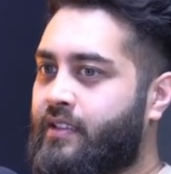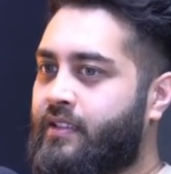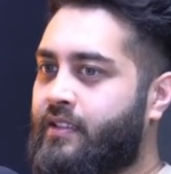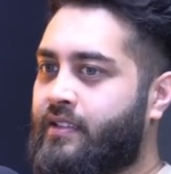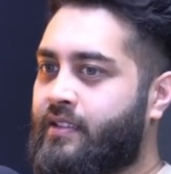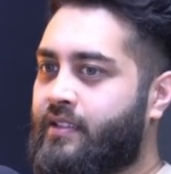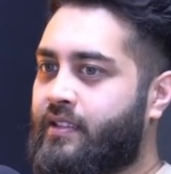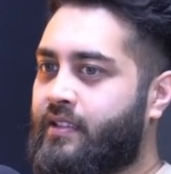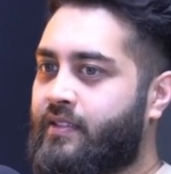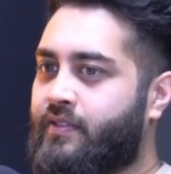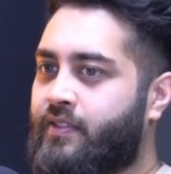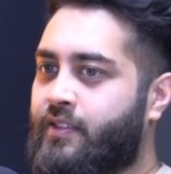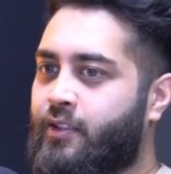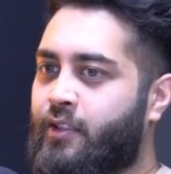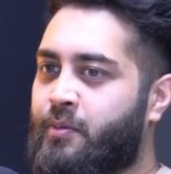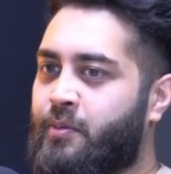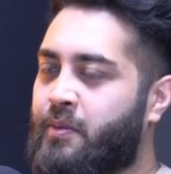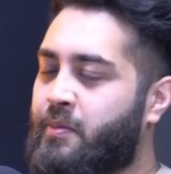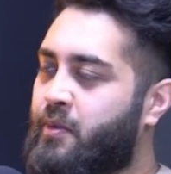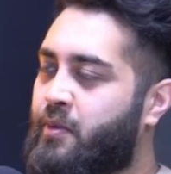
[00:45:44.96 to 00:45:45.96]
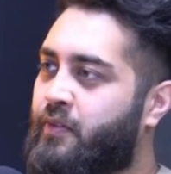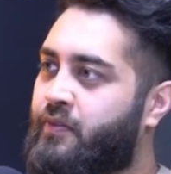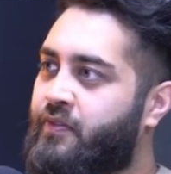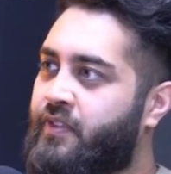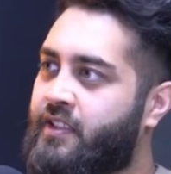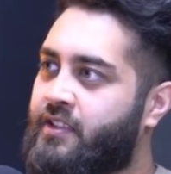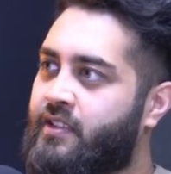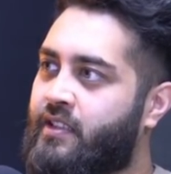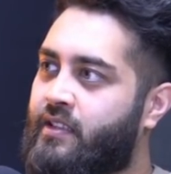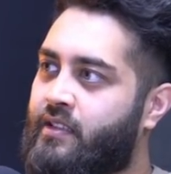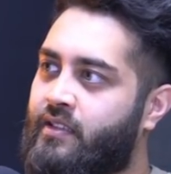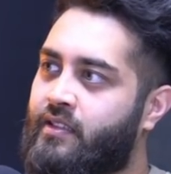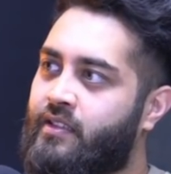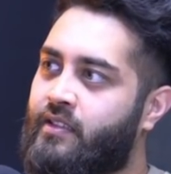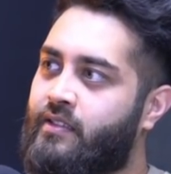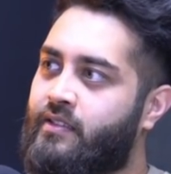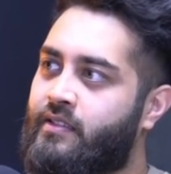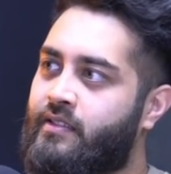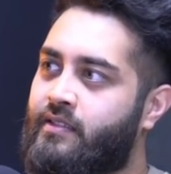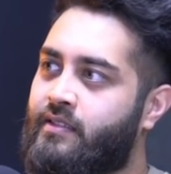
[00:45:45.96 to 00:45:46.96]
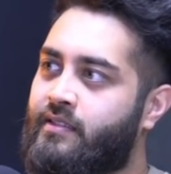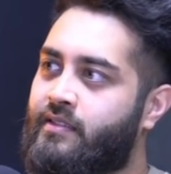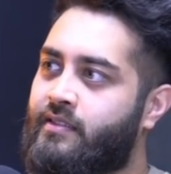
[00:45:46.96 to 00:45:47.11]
in, if it's gonna put me off fish, I don't know.